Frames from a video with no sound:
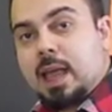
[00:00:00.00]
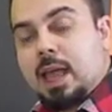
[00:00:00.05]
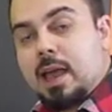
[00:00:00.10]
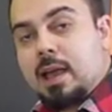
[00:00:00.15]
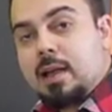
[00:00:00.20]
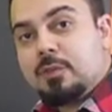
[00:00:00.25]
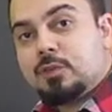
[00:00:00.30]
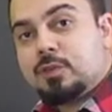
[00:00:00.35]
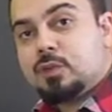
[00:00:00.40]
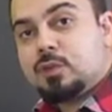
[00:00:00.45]

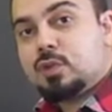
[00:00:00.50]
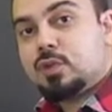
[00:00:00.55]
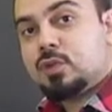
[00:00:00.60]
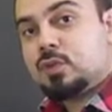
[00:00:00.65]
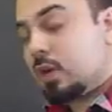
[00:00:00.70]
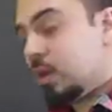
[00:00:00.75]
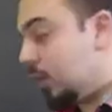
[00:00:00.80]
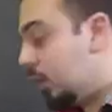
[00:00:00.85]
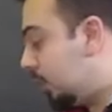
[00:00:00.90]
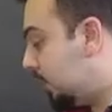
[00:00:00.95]
have to
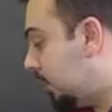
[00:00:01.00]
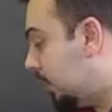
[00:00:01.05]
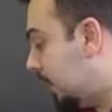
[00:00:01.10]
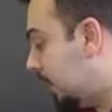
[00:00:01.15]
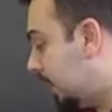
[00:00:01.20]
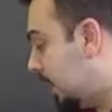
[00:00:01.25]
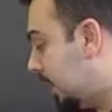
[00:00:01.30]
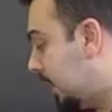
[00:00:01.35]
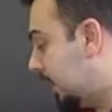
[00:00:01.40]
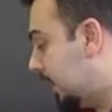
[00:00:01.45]
solve
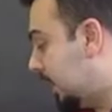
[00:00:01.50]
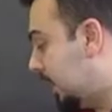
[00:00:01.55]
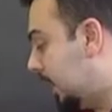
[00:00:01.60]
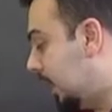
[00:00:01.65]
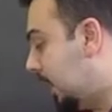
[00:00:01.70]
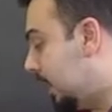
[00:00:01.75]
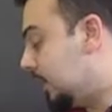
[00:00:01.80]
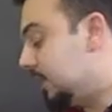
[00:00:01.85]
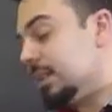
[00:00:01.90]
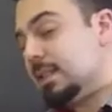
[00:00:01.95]

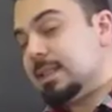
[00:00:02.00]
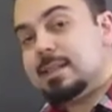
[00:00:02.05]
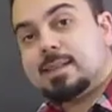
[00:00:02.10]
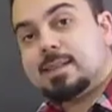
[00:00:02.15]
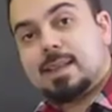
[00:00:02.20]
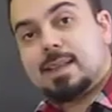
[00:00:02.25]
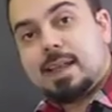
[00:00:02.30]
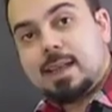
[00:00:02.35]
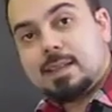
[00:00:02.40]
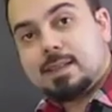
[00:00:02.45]

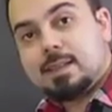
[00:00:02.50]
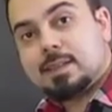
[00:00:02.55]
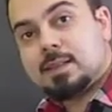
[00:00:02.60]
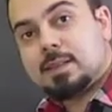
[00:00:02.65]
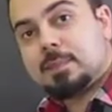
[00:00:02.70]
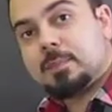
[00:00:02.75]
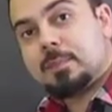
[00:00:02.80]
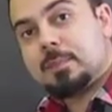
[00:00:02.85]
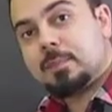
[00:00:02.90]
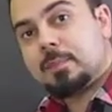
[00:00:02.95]
this
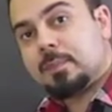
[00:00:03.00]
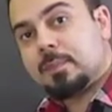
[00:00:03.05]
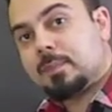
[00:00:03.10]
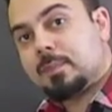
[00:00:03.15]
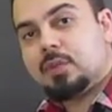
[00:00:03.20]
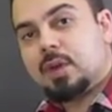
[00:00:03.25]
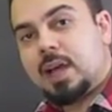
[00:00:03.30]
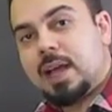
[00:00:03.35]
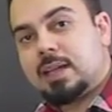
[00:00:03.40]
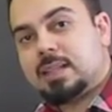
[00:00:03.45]
test
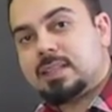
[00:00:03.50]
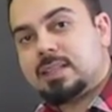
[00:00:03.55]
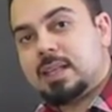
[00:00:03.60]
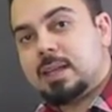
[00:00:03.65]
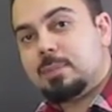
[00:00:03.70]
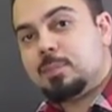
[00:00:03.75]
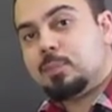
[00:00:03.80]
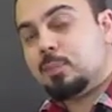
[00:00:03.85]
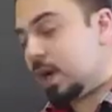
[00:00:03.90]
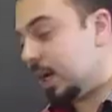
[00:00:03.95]
to
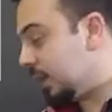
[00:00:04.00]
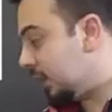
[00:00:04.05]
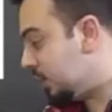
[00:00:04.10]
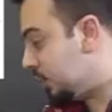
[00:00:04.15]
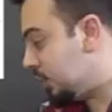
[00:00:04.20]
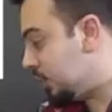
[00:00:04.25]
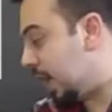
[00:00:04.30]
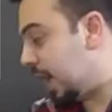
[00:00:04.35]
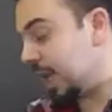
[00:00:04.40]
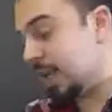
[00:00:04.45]
accept by
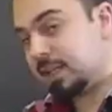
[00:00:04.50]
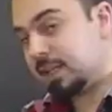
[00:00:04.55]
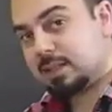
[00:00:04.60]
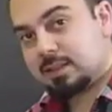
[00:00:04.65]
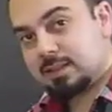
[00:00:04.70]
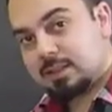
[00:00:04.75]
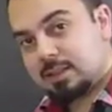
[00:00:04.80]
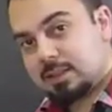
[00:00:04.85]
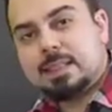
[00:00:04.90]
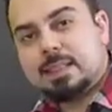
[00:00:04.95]
the chain.
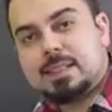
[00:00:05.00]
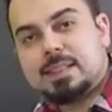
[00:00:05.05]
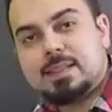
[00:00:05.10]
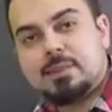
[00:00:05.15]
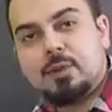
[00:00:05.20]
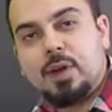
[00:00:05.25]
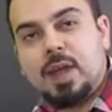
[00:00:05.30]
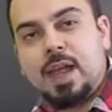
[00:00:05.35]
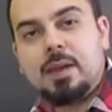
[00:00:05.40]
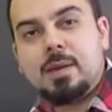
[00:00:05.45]

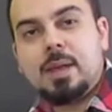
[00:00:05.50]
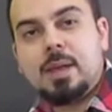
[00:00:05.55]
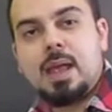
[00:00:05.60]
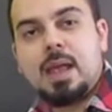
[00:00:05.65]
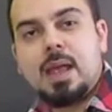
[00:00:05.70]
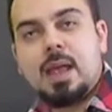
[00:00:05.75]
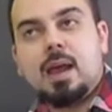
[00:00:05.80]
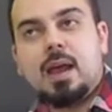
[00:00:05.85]
This way